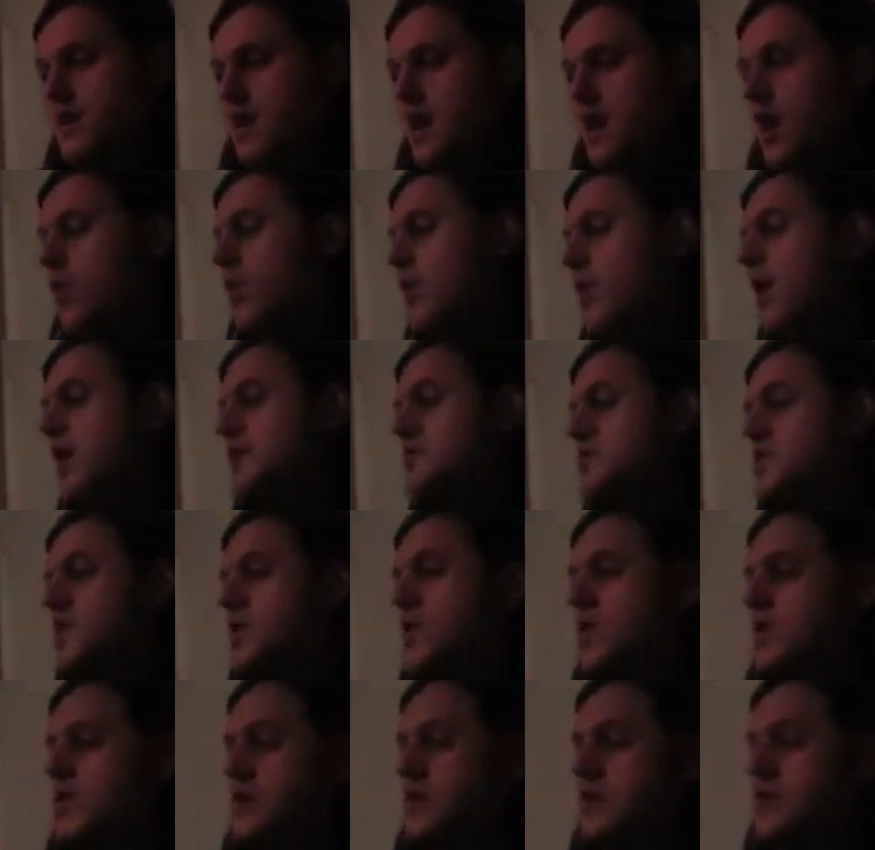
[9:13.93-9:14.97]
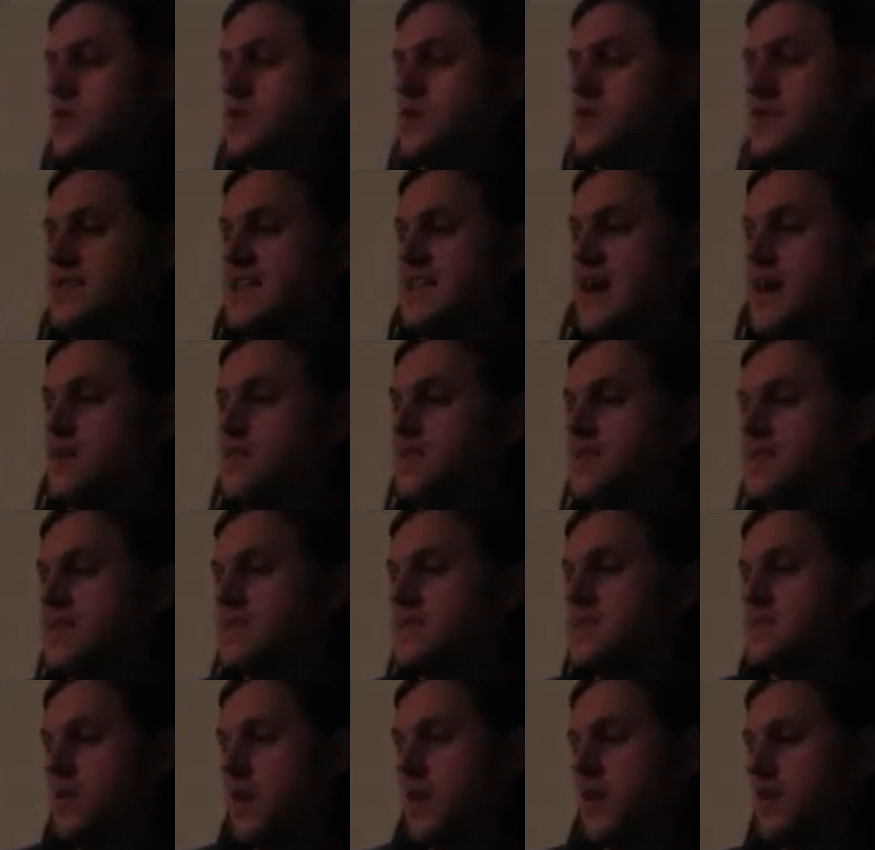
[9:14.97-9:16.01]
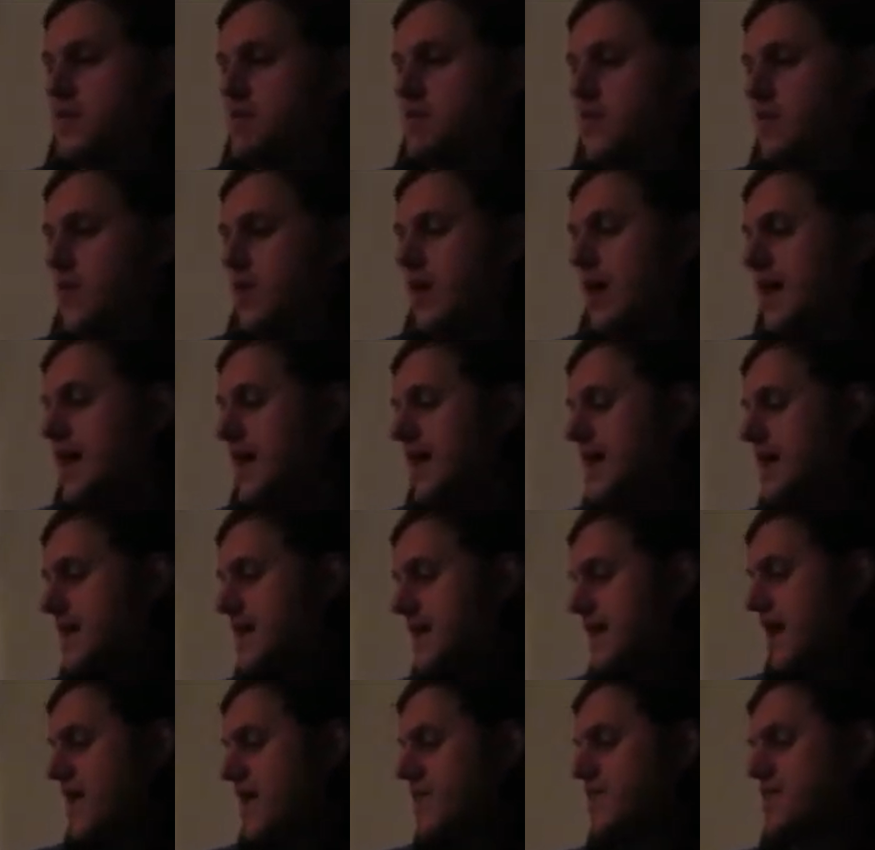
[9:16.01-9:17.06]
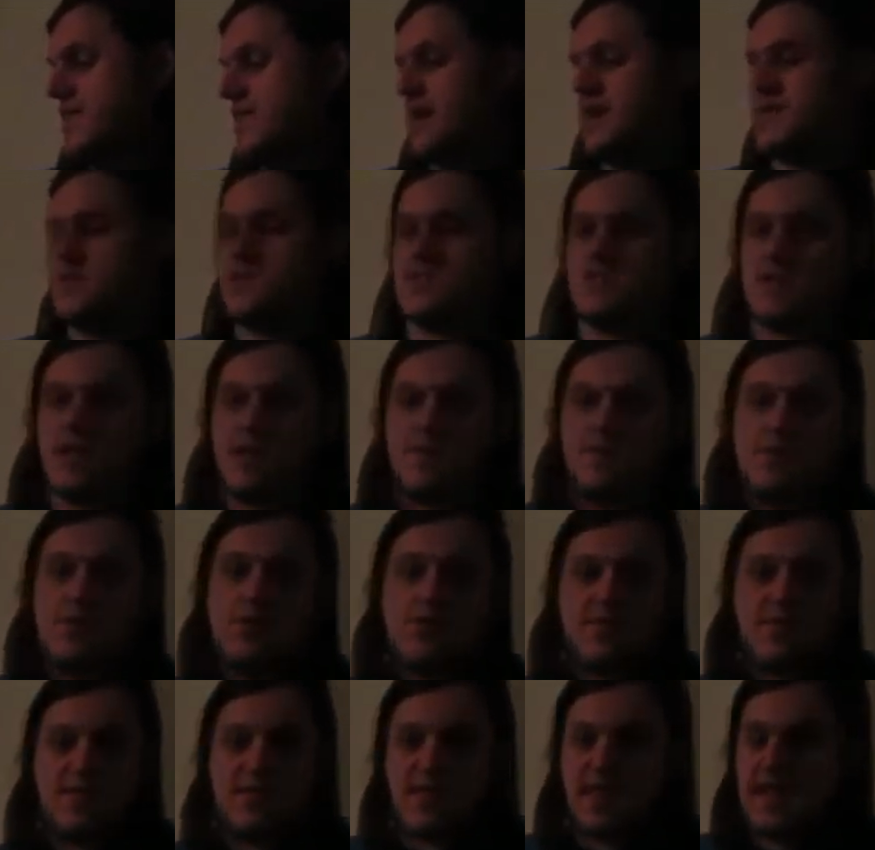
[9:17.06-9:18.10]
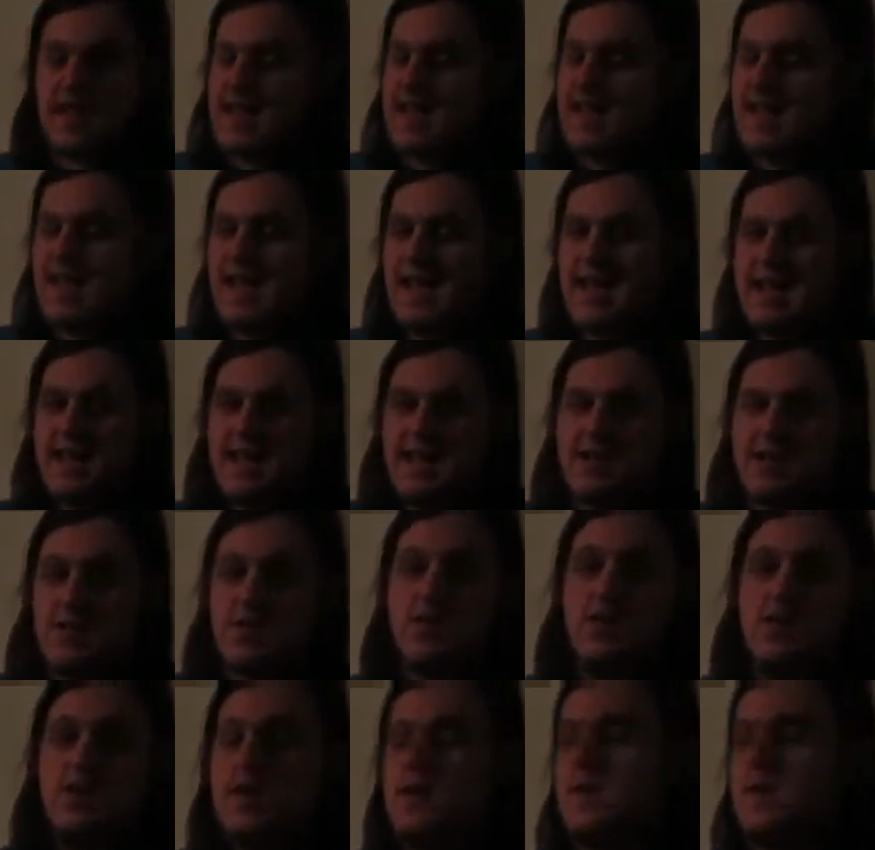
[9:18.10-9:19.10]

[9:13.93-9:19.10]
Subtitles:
Oh, we're also going to do the downbeats on the ride, and everything else is going to be moved to the hi-hat now.